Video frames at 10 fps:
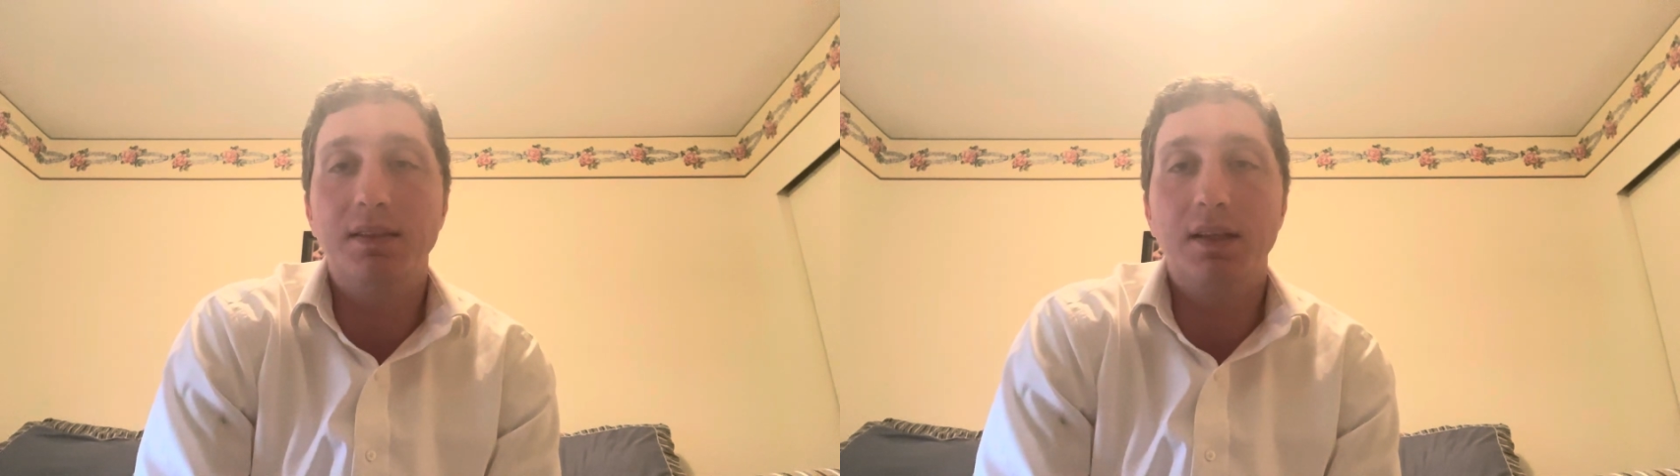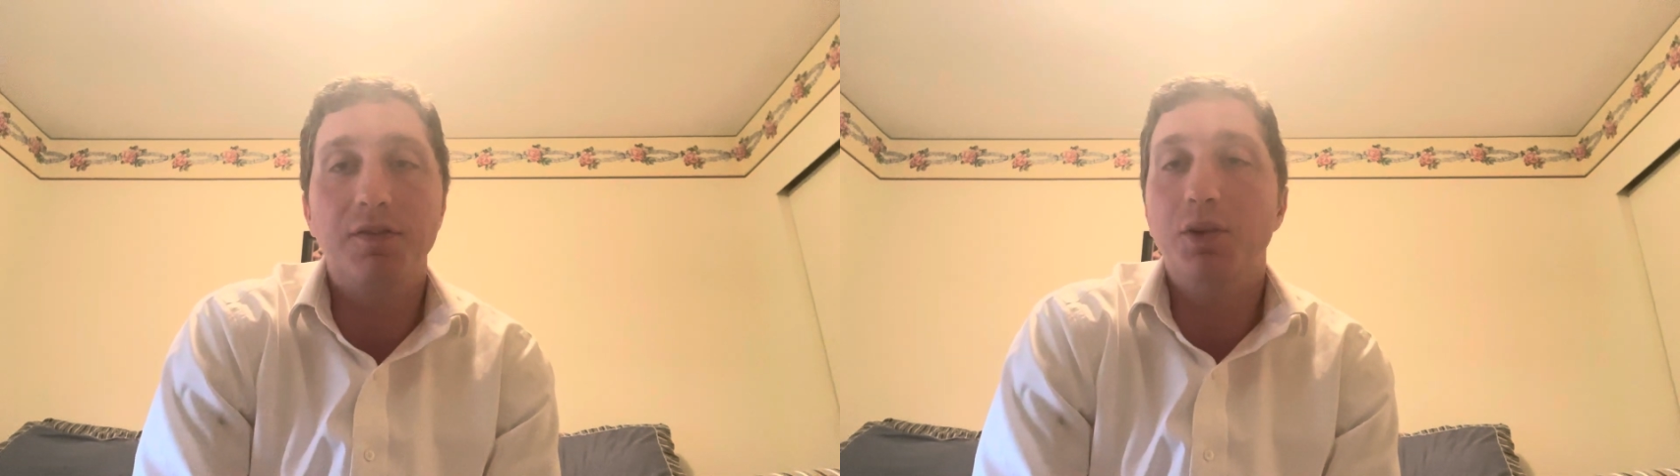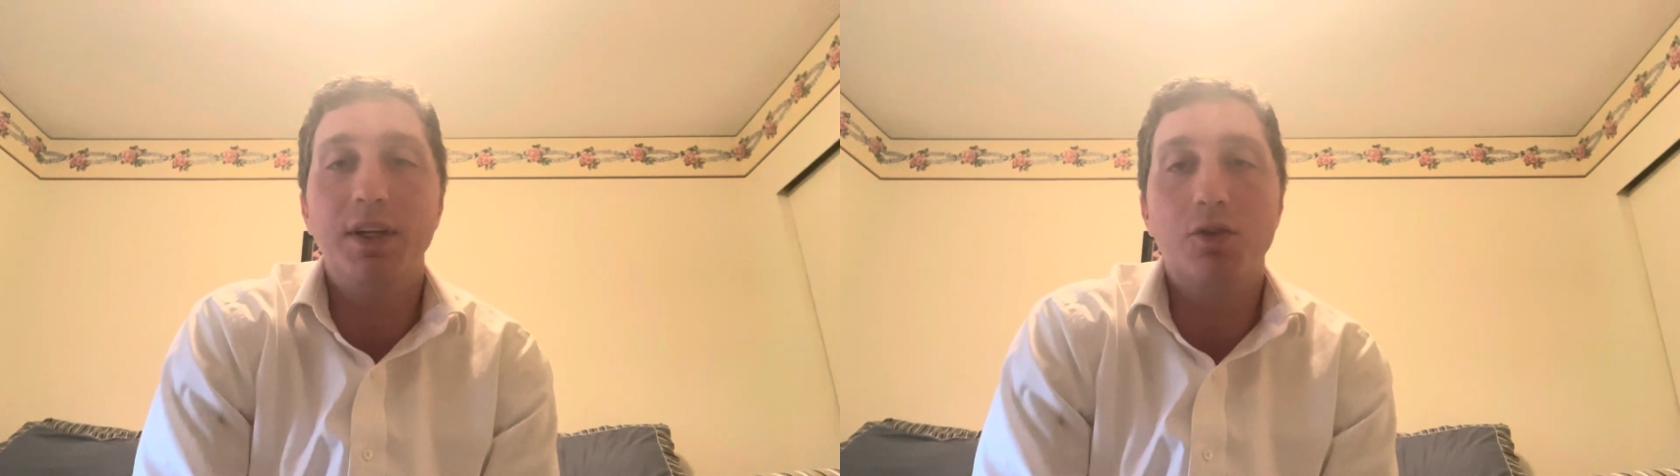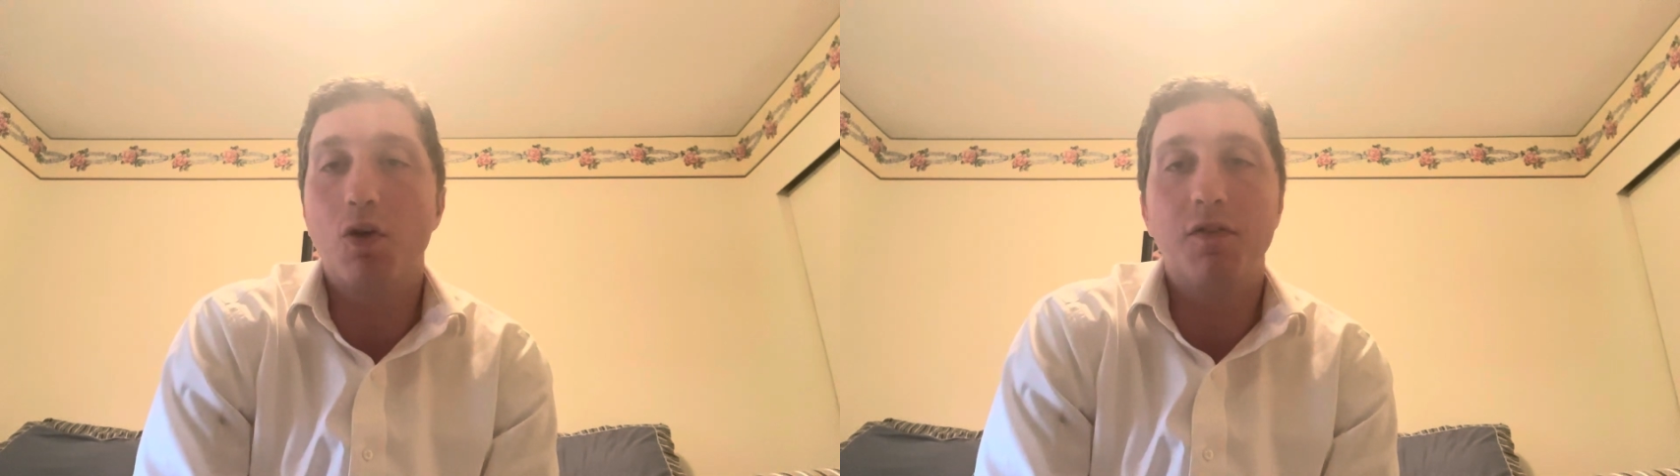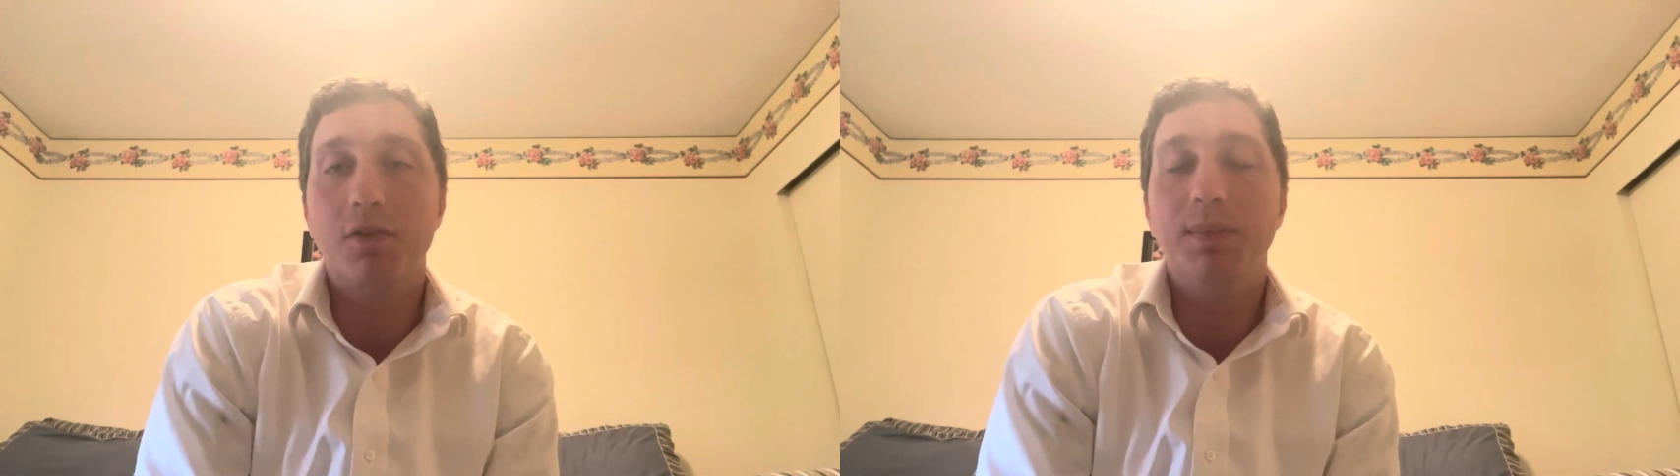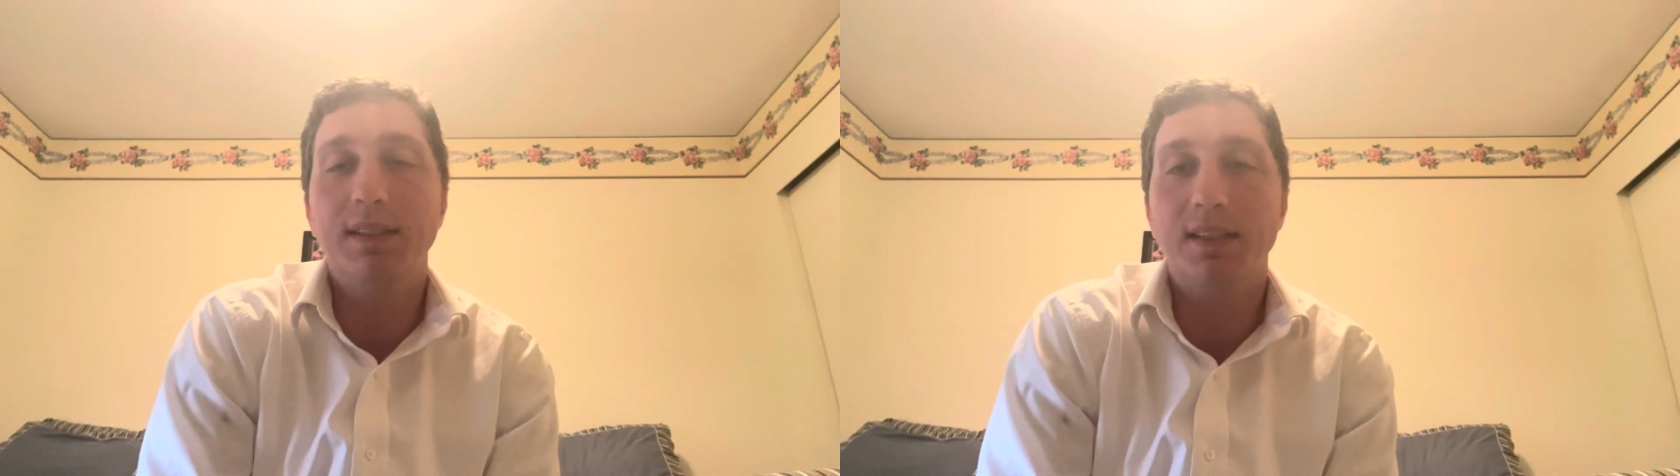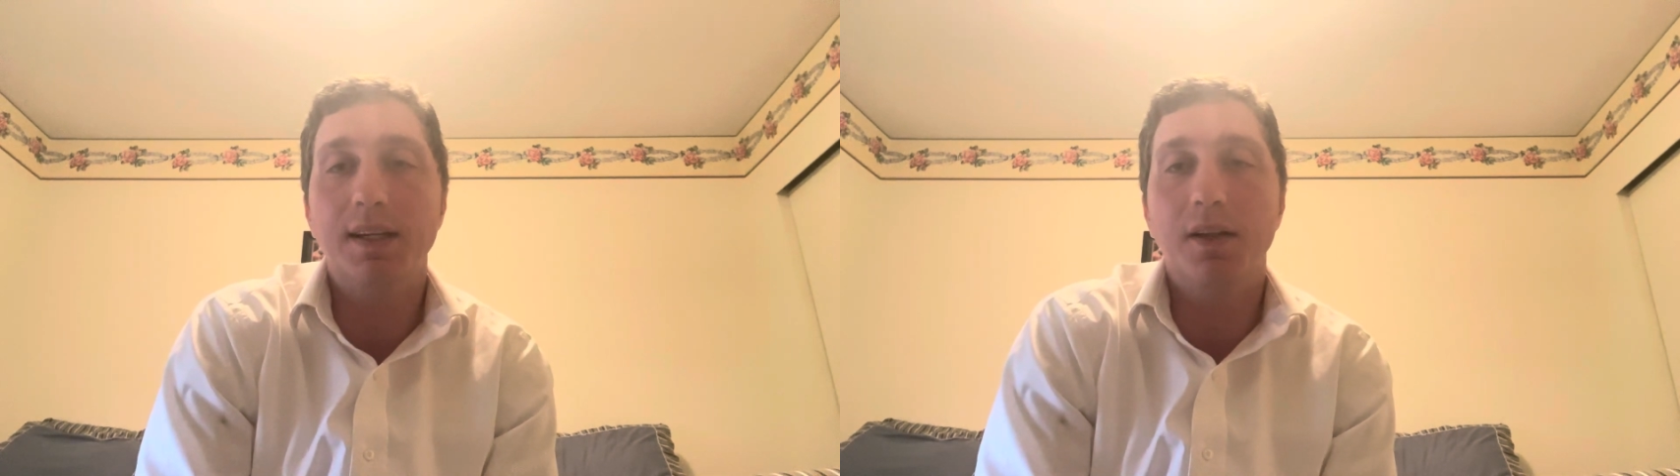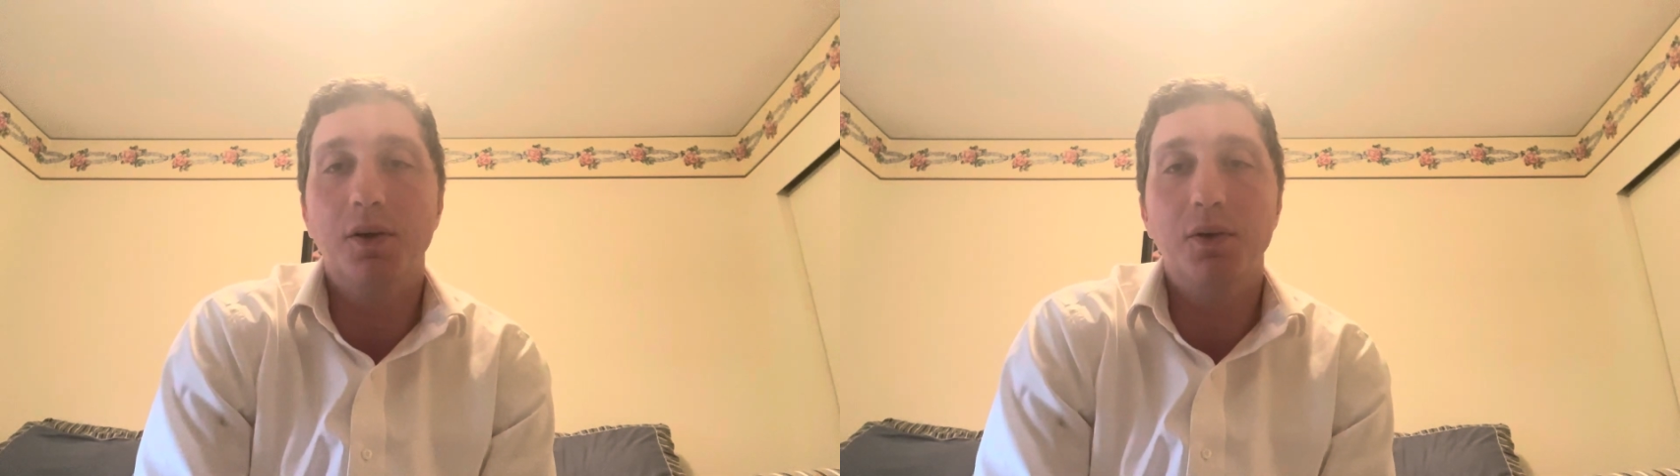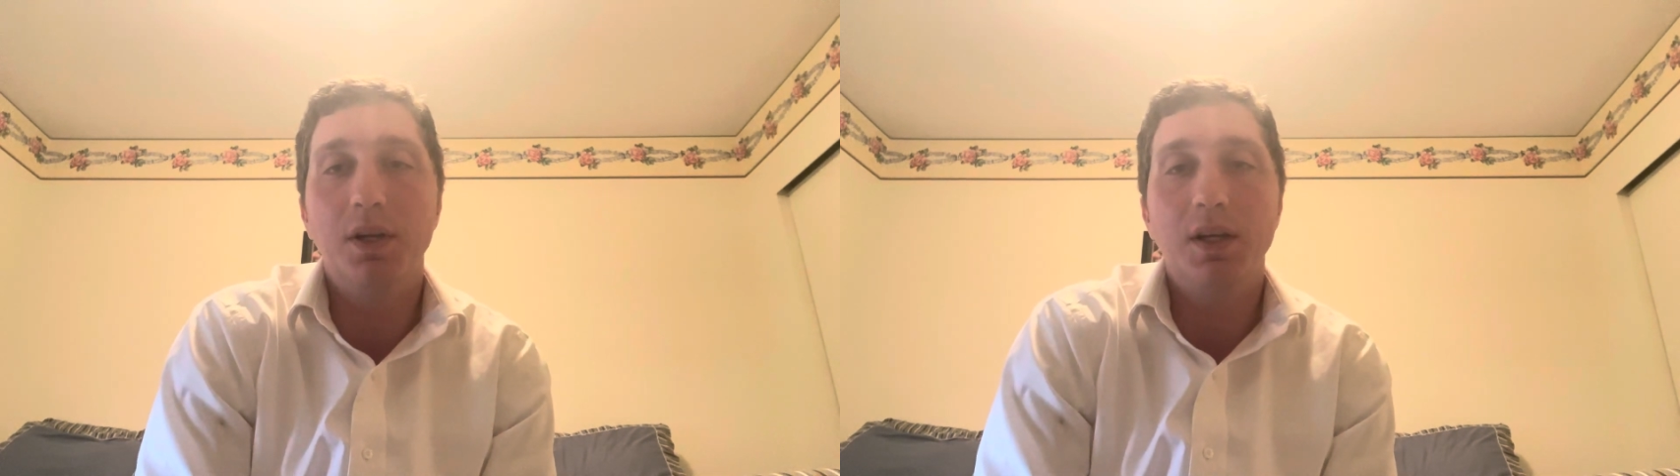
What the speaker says: if you think Crawford beats Canelo,